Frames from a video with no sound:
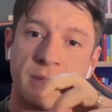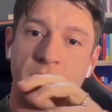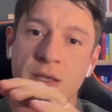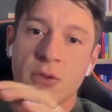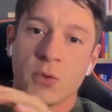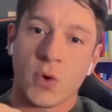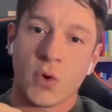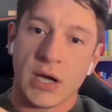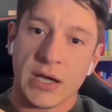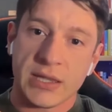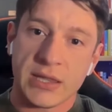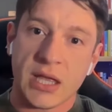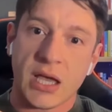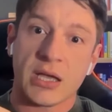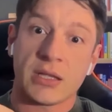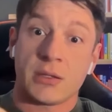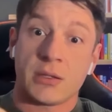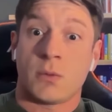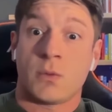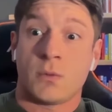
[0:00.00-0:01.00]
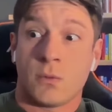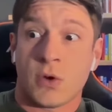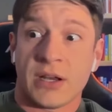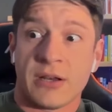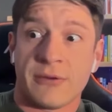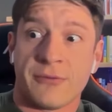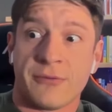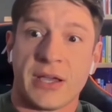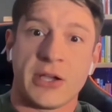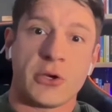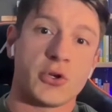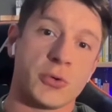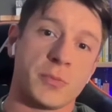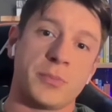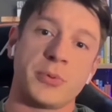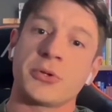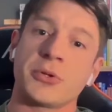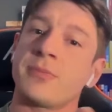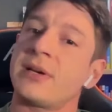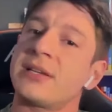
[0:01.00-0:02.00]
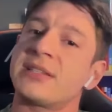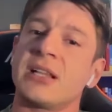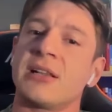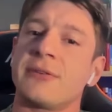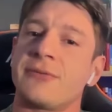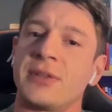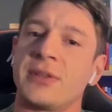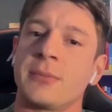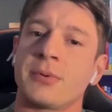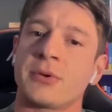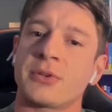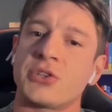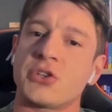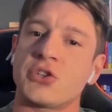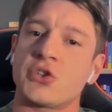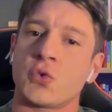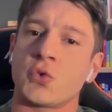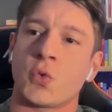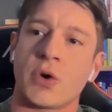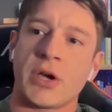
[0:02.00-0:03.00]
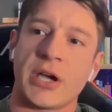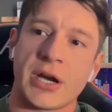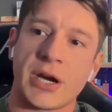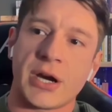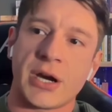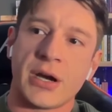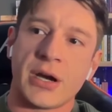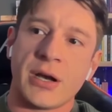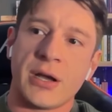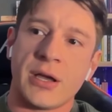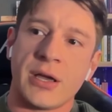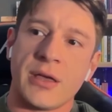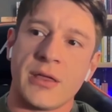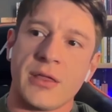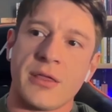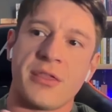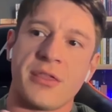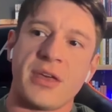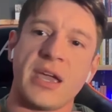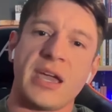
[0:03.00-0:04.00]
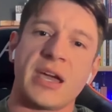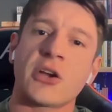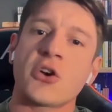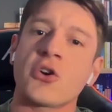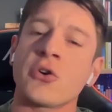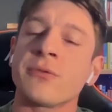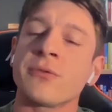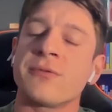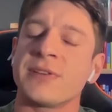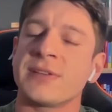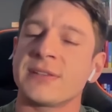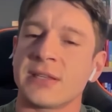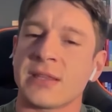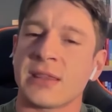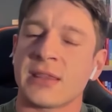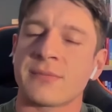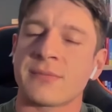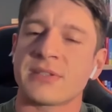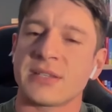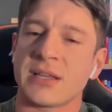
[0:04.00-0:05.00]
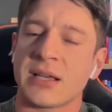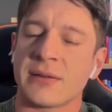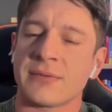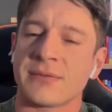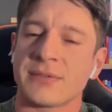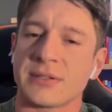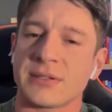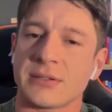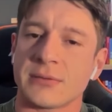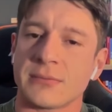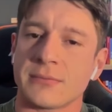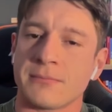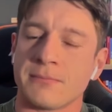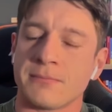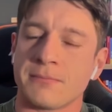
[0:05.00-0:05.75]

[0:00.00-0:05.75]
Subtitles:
And why not? What if I could put myself in a position where they are convincing themselves?